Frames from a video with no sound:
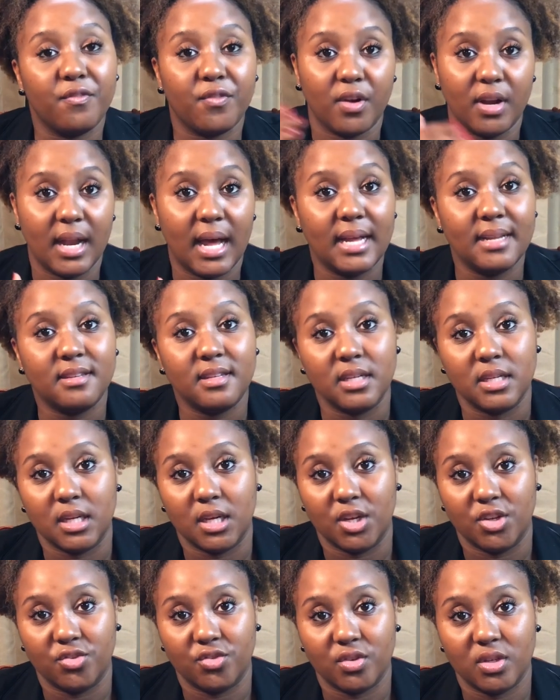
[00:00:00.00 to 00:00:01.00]
for
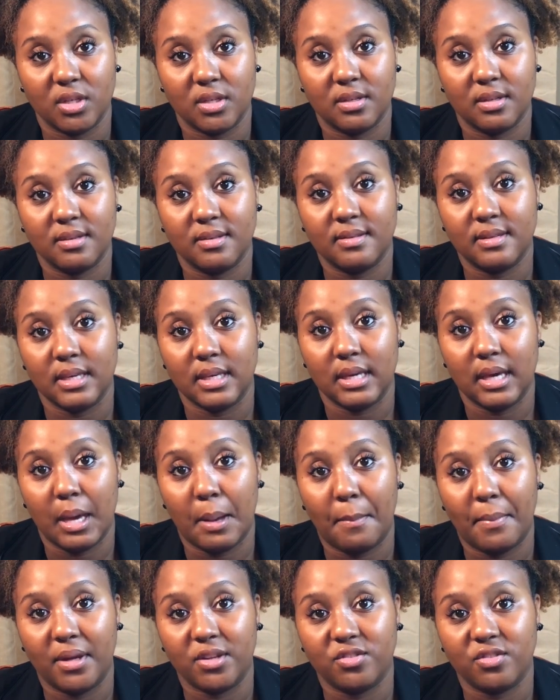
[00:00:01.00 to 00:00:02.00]
1,900 to see how
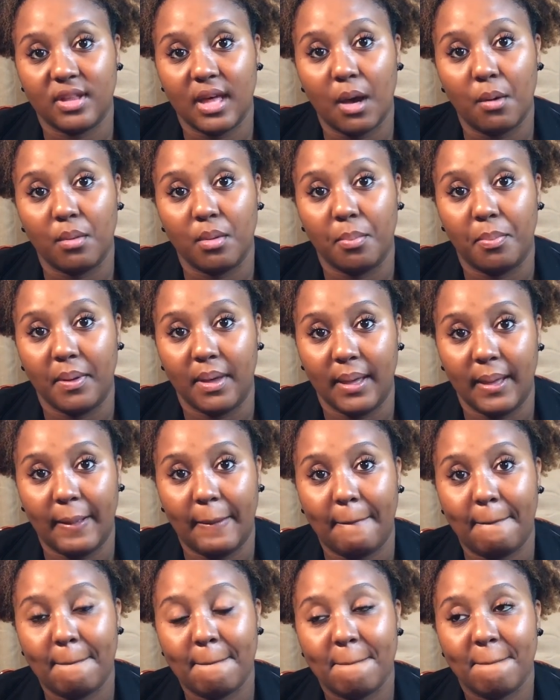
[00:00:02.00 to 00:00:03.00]
much that would be.
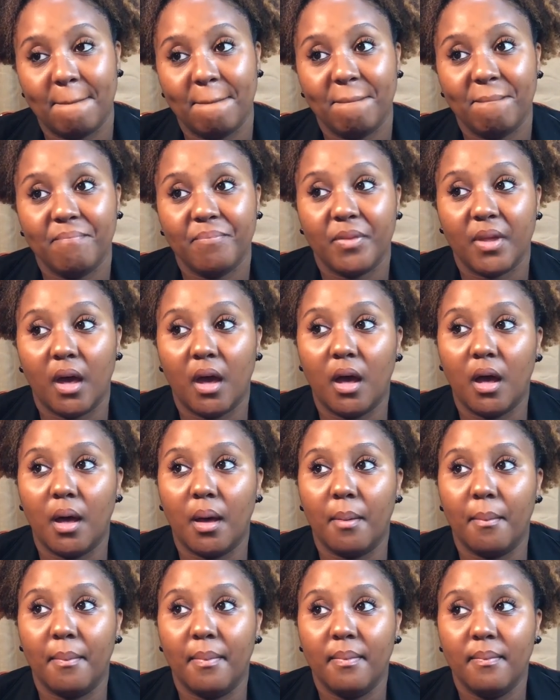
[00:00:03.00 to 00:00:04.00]

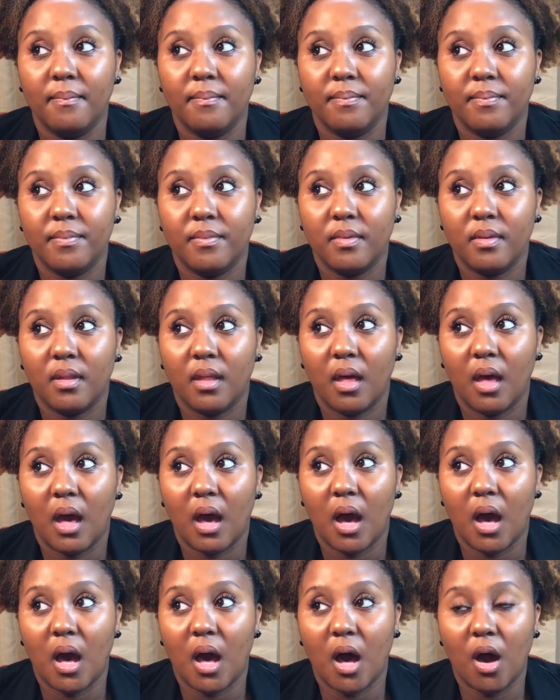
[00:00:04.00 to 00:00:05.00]
I'll
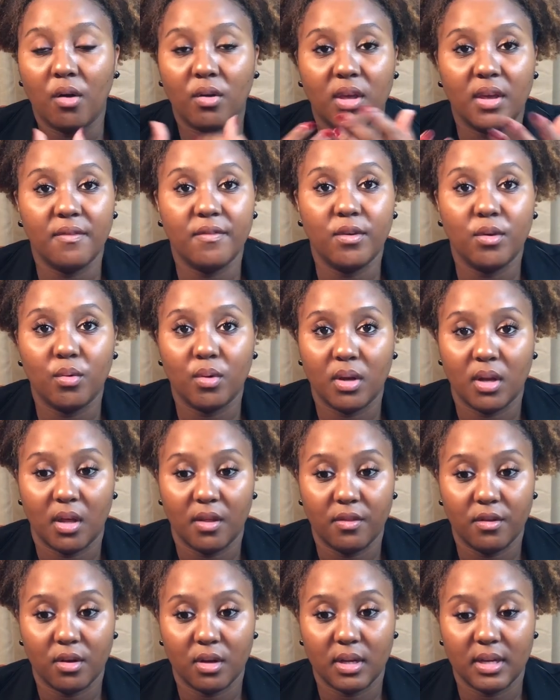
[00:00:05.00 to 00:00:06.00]
give you
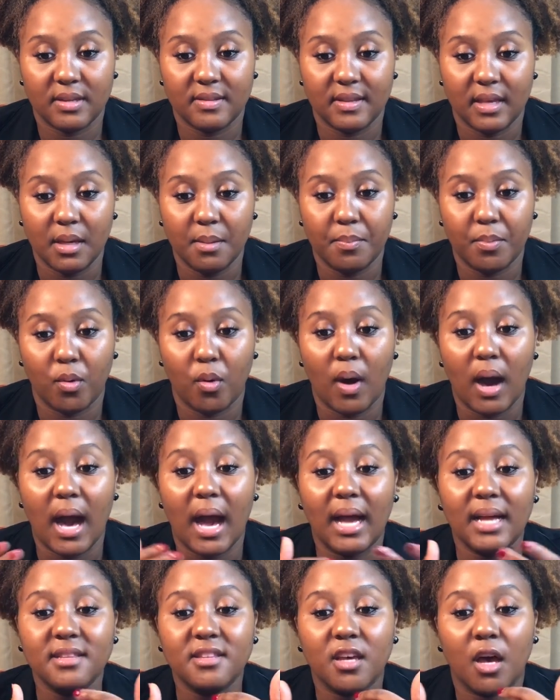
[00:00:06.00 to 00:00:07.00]
another example.
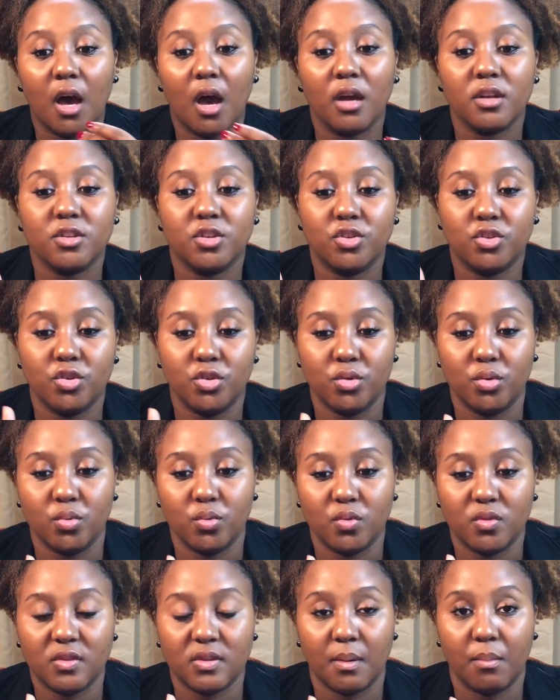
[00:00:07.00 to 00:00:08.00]
I talked to
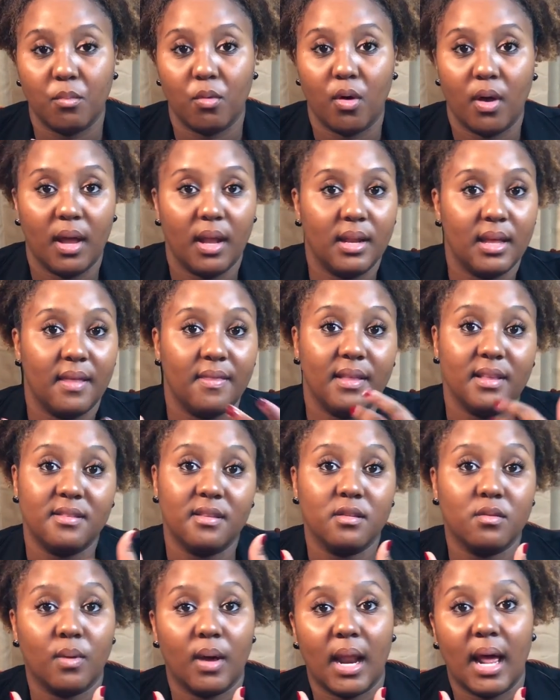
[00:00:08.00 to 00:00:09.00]
someone, and this
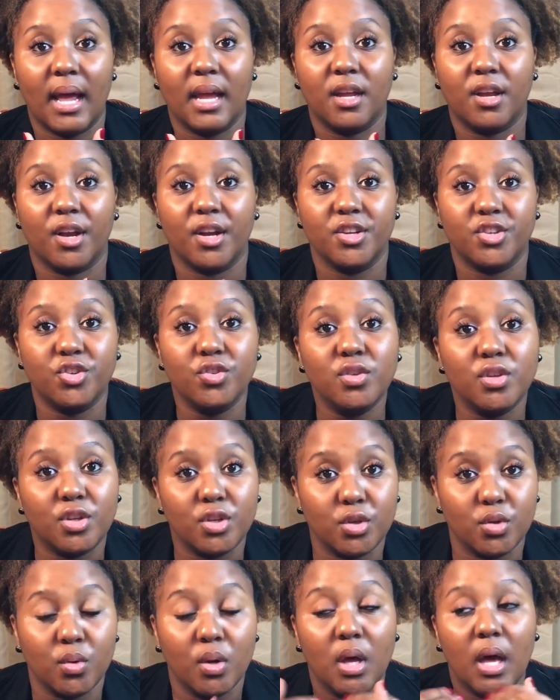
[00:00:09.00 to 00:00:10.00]
is what I encourage you to
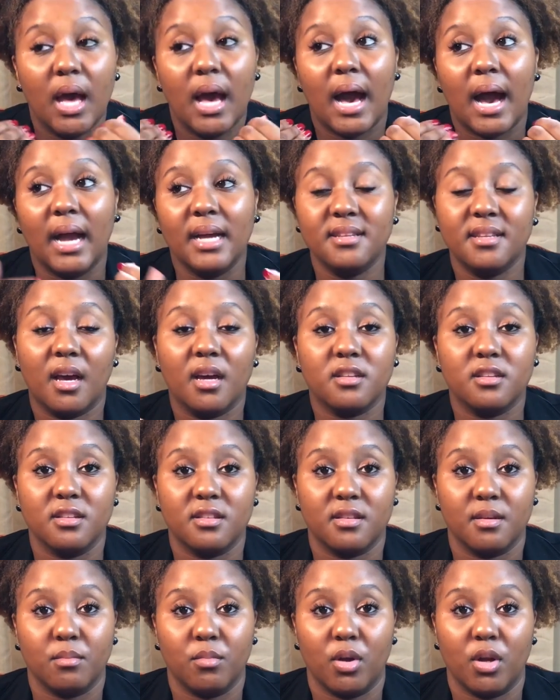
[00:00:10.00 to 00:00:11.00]
do. I talked to
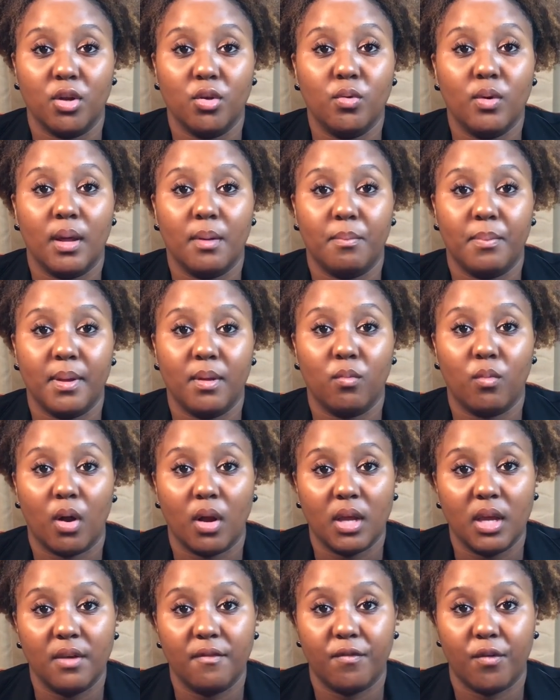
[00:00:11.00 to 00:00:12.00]
someone who had been
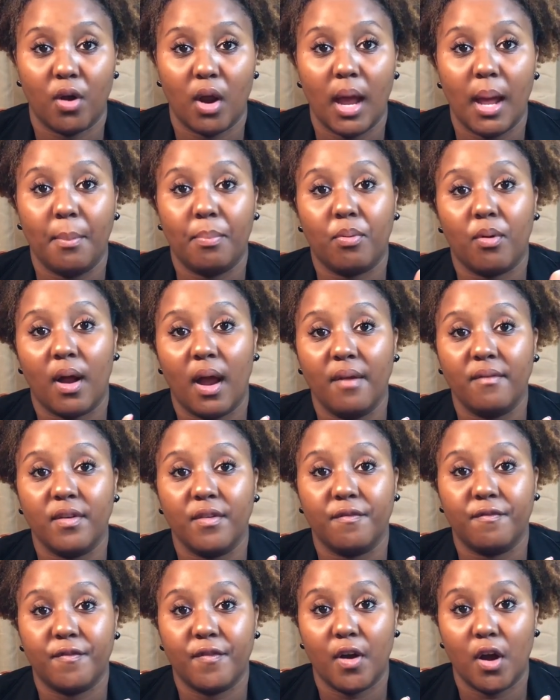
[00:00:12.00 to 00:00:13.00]
working for a
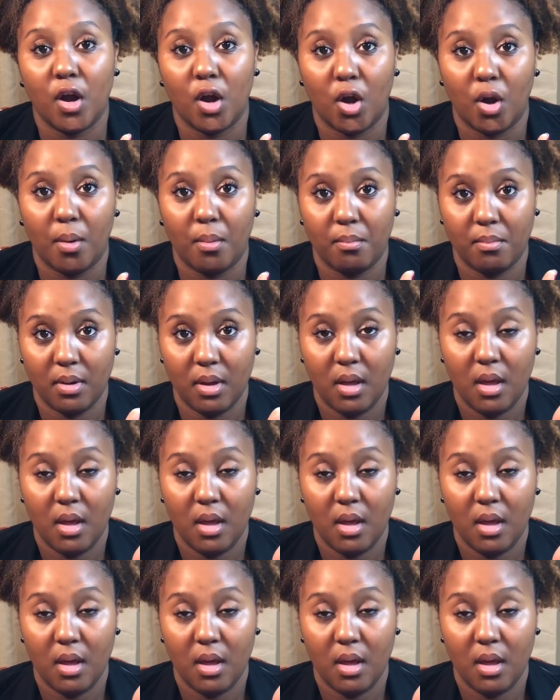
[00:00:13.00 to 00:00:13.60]
private firm